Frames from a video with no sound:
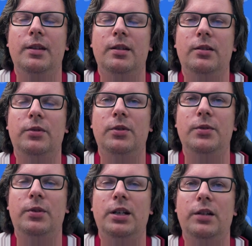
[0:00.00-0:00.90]
Of course,
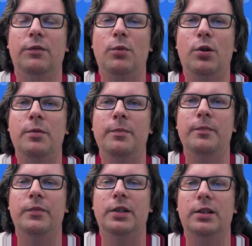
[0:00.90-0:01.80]
you can have more.
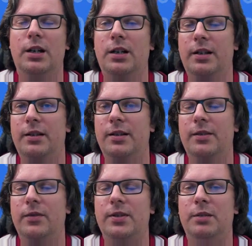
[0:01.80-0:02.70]
There are as
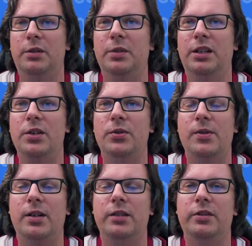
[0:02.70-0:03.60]
well some
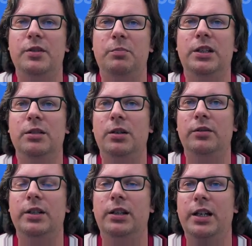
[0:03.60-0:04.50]
limitations. I will speak about
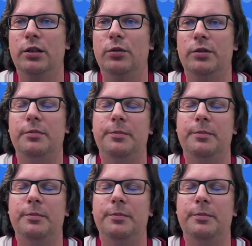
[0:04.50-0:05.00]
that later on.